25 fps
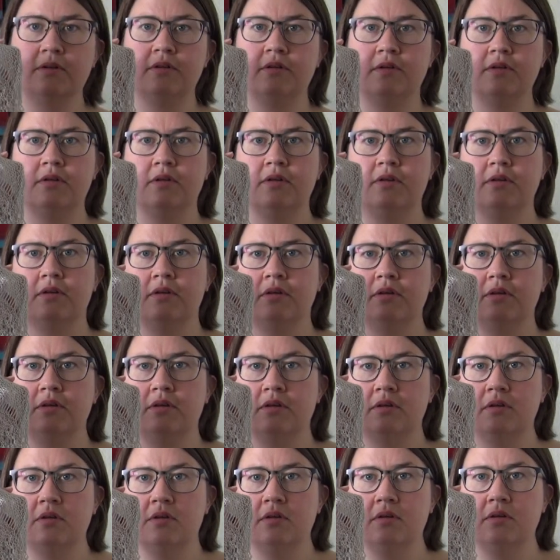
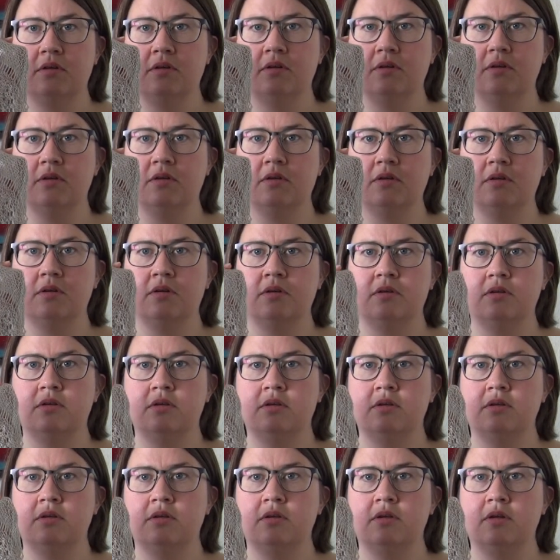
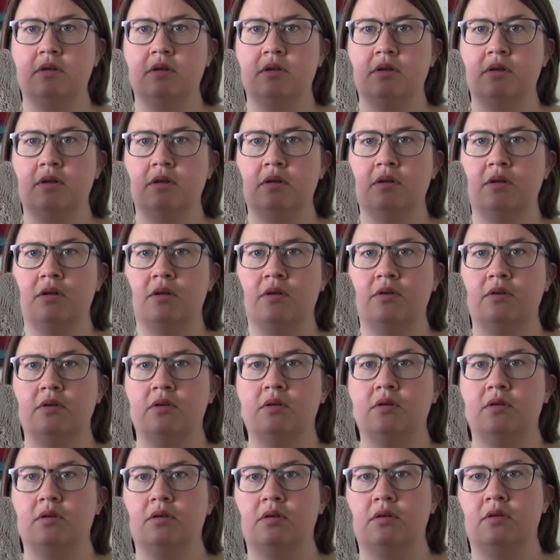
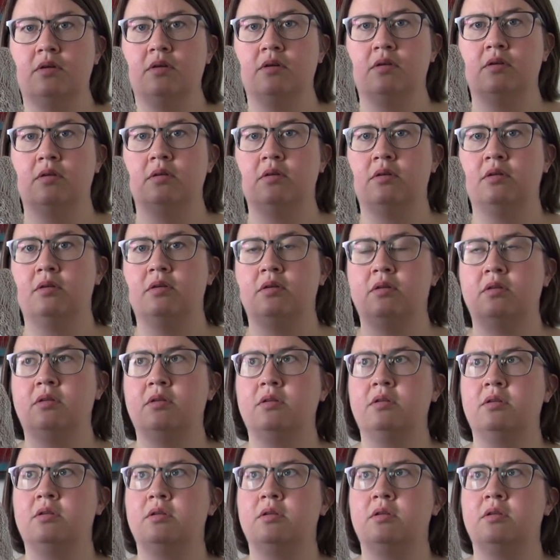This person isn't speaking.